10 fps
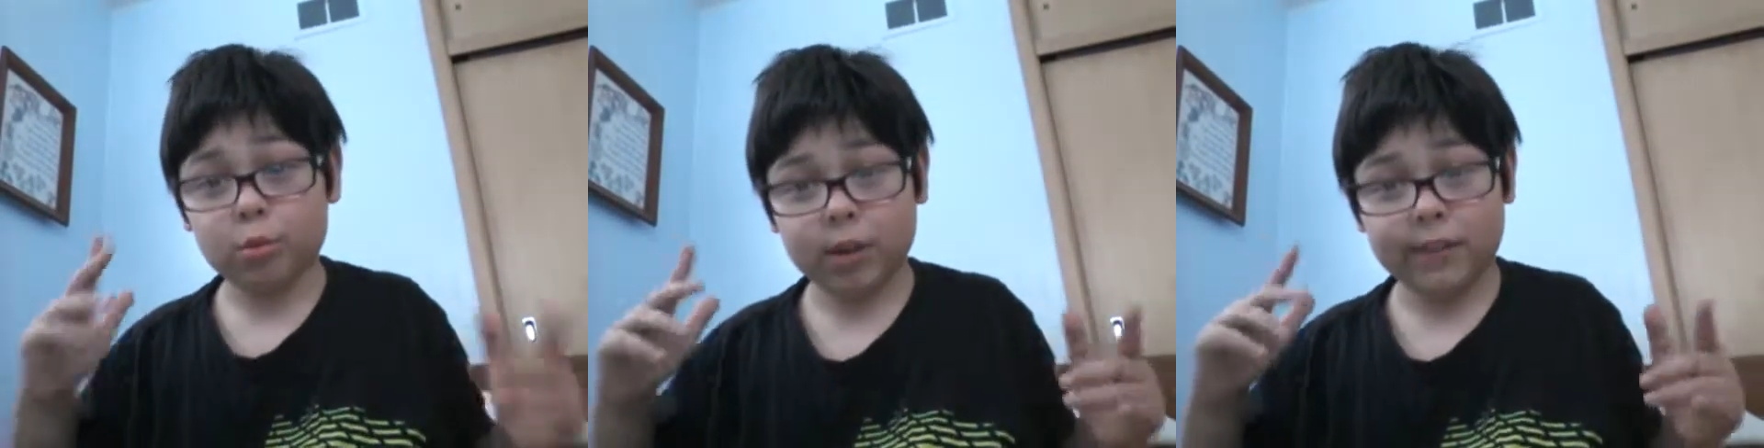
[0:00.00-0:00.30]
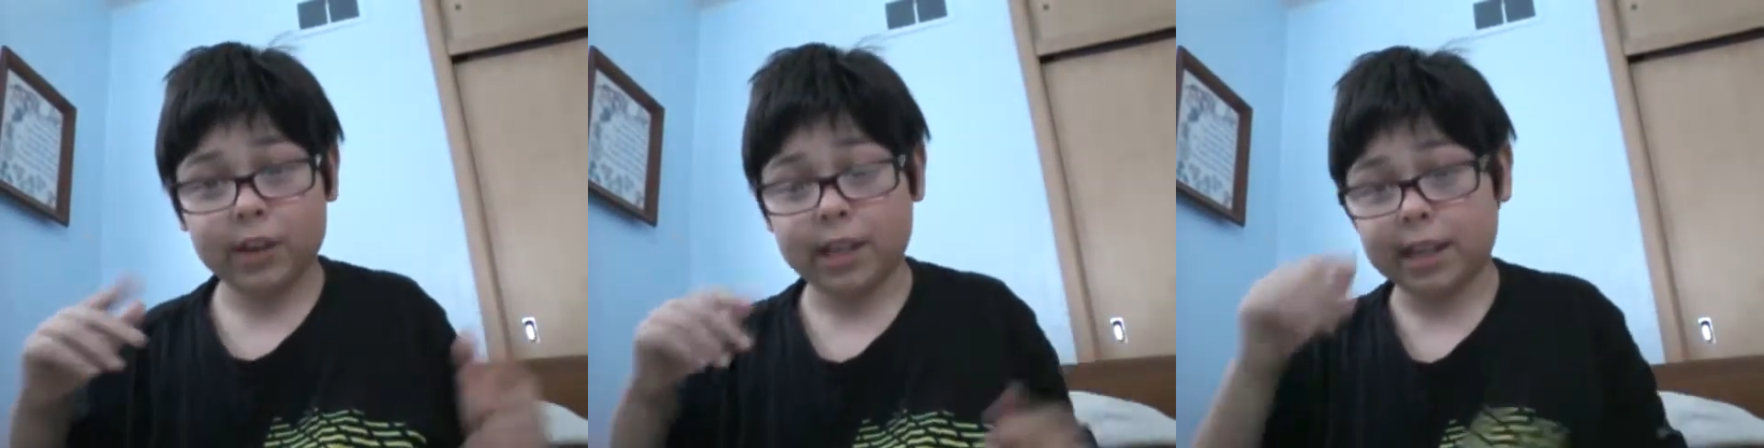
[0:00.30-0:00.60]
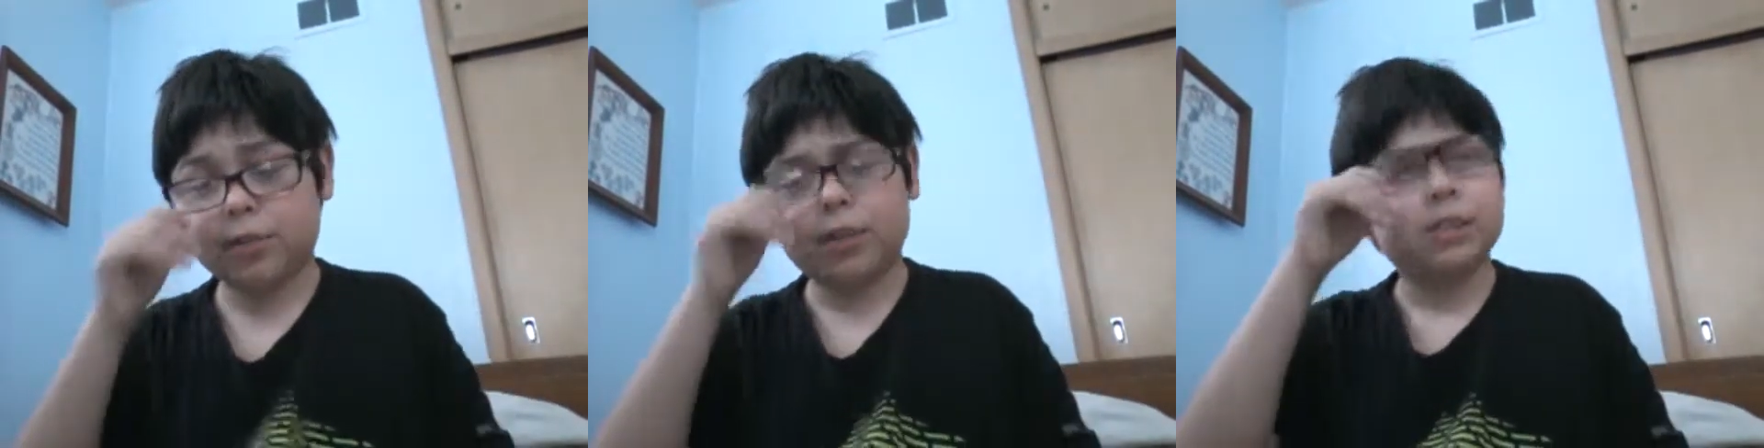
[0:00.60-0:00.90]
Wait for
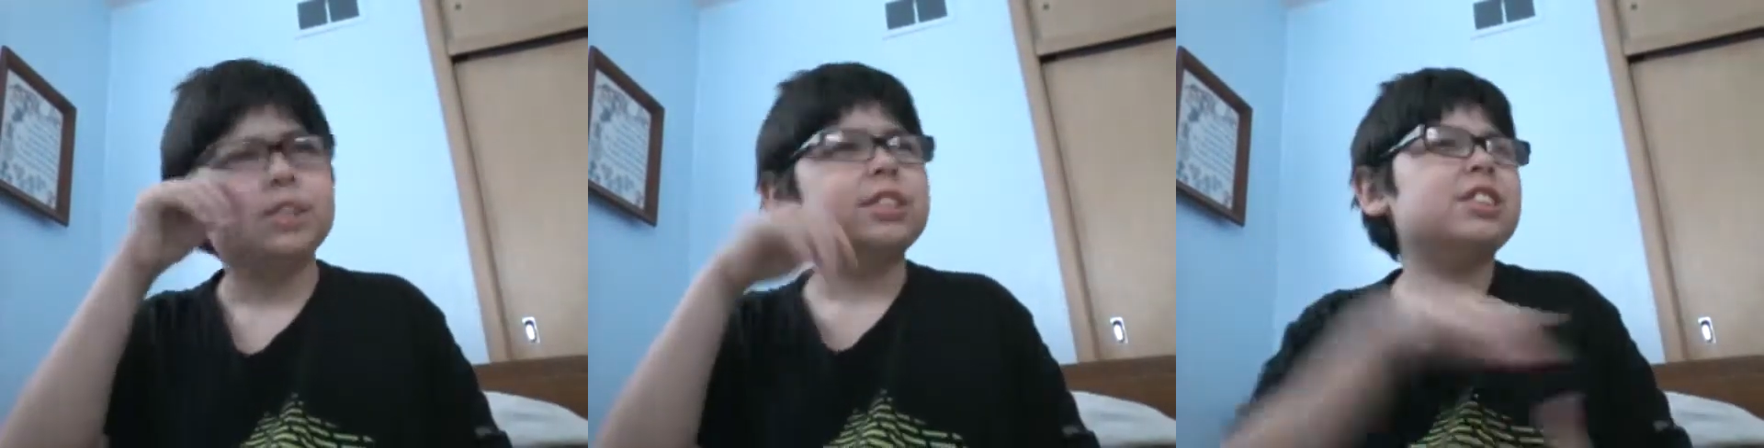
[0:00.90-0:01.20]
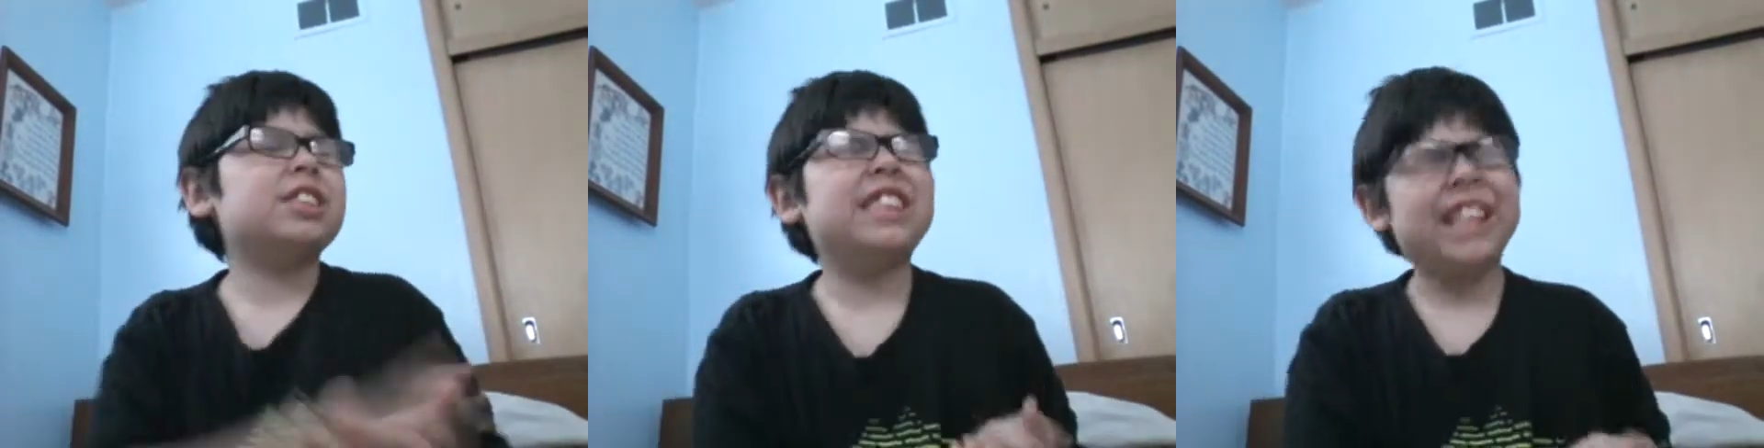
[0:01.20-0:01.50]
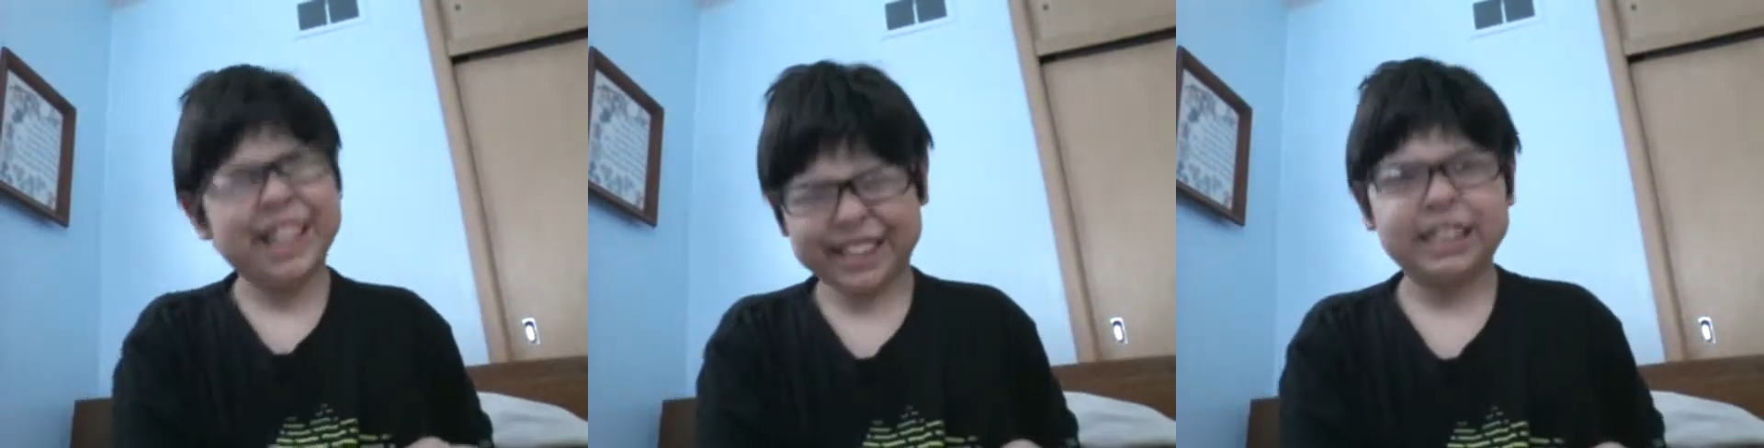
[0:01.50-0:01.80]
that.
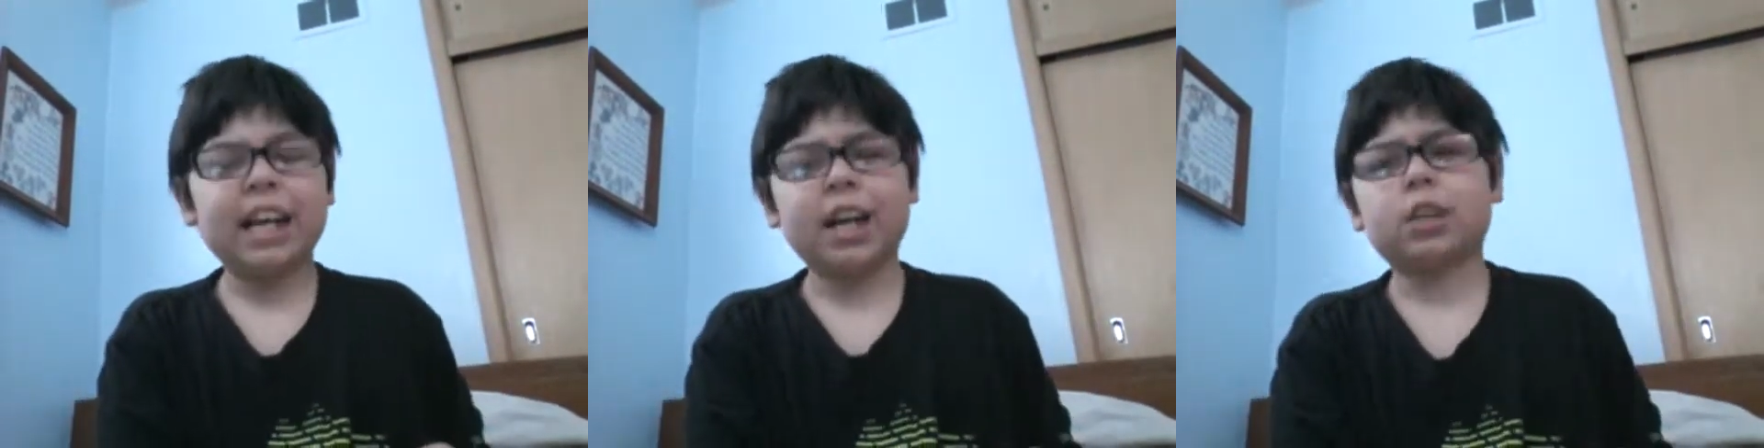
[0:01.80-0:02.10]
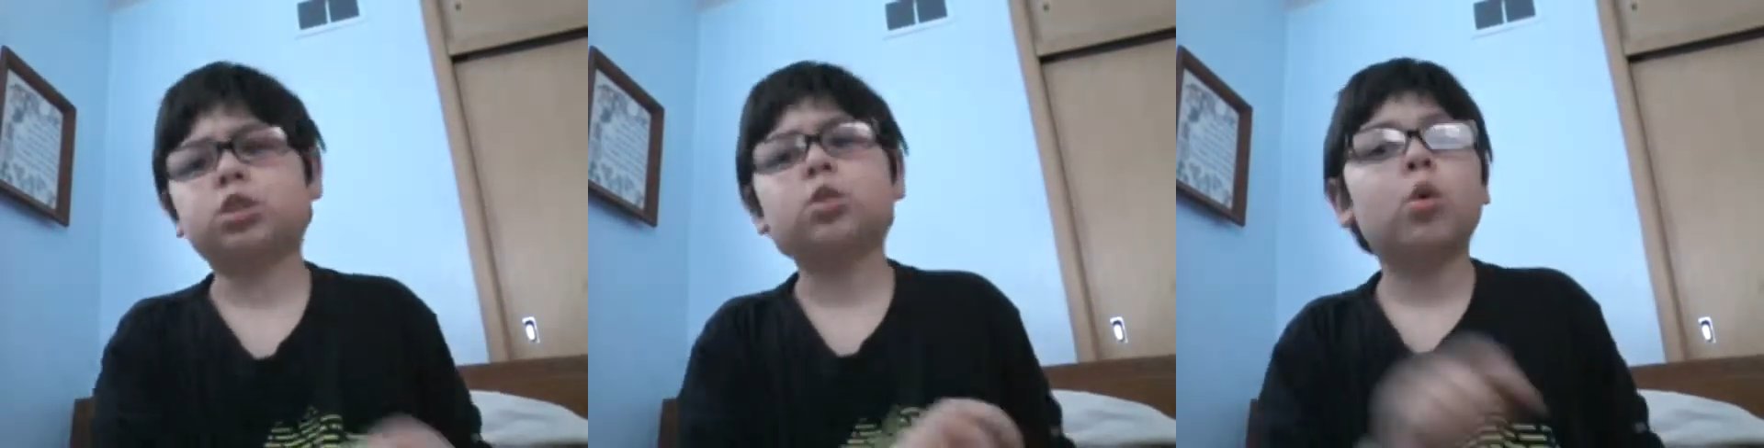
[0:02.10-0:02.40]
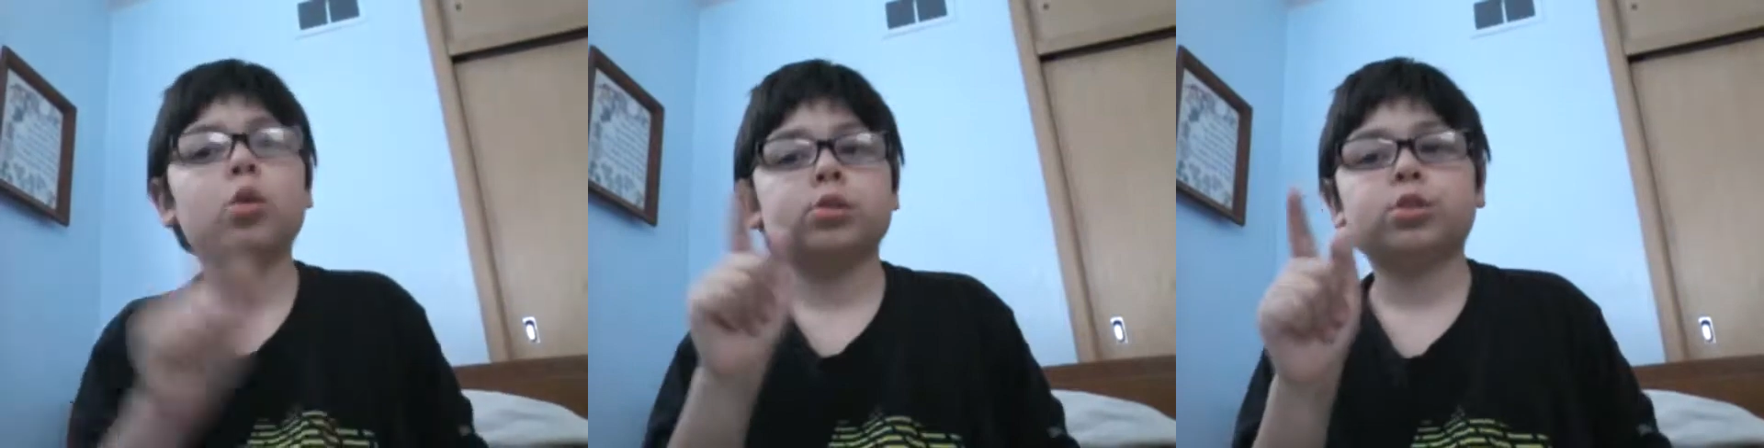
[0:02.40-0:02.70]
So guys, I got two
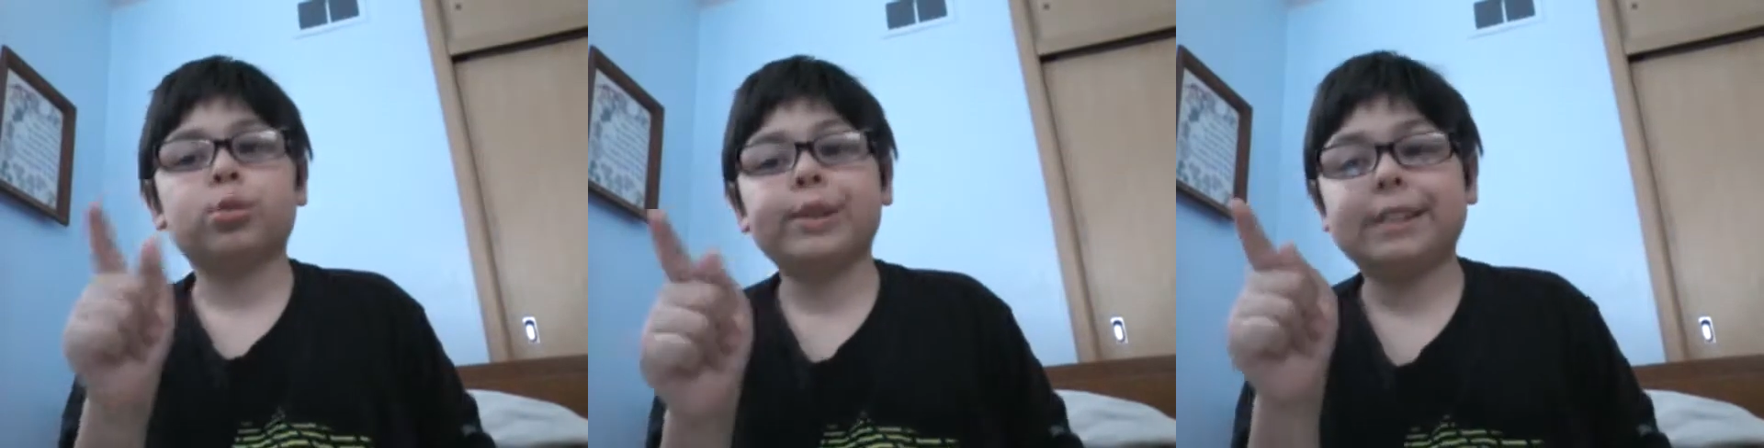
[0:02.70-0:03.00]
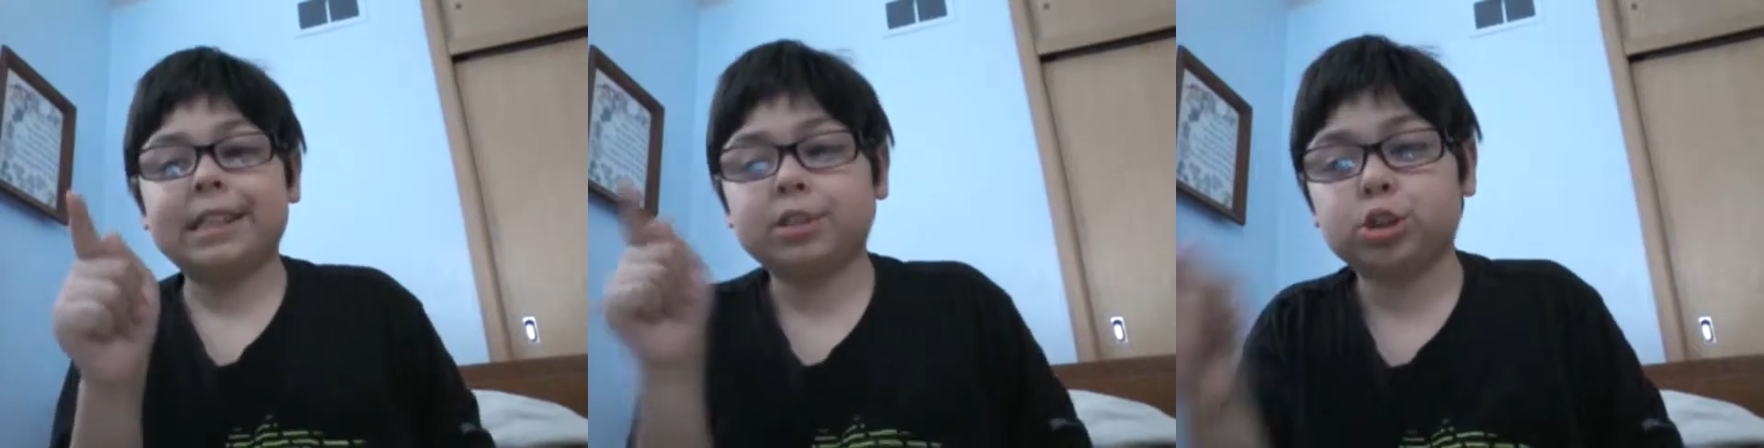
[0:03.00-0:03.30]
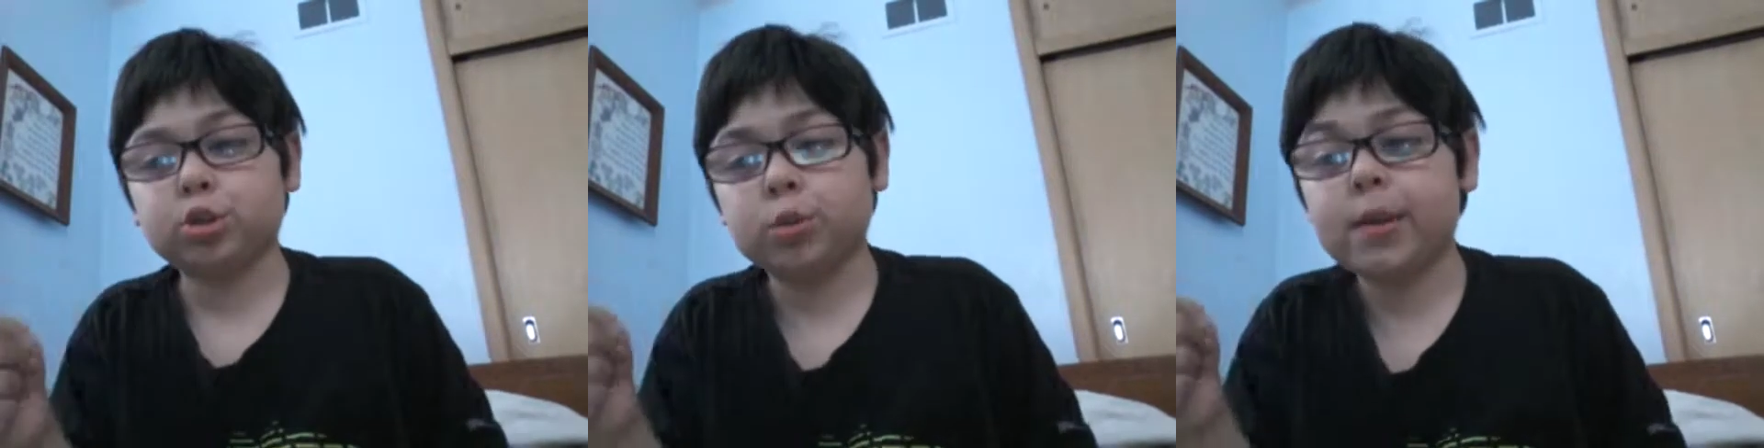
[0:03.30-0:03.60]
horror stories that are
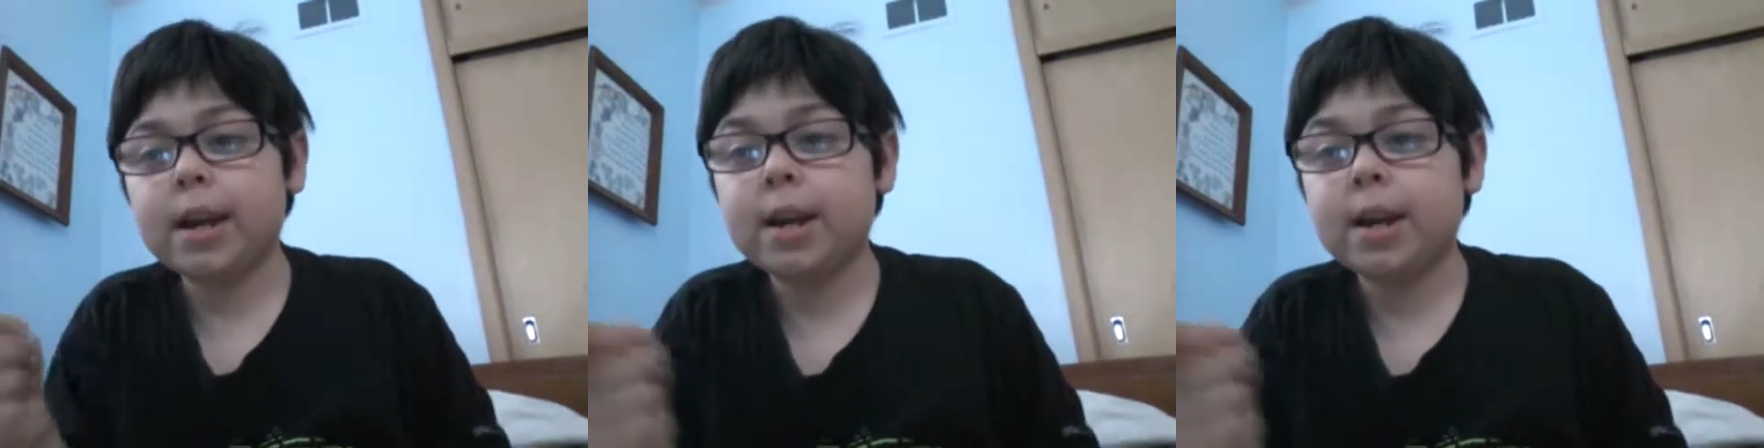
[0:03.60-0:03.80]
true,